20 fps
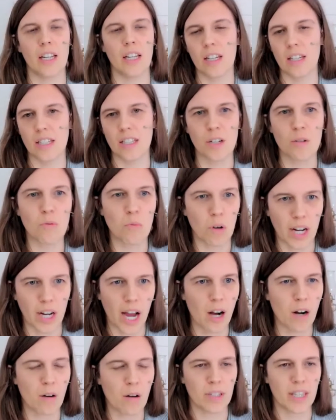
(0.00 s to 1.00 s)
It didn't work
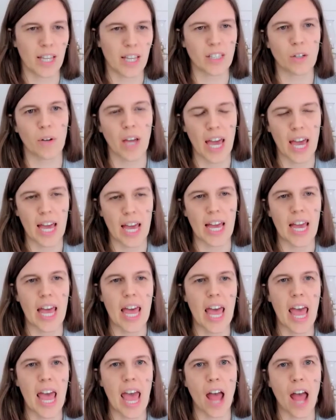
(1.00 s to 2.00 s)
out, but that's okay.
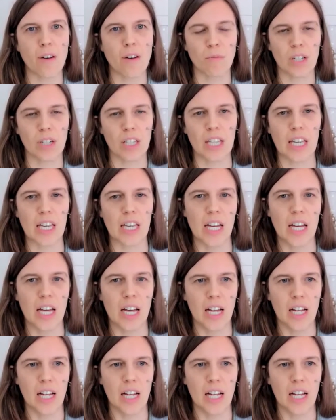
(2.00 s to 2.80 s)
And really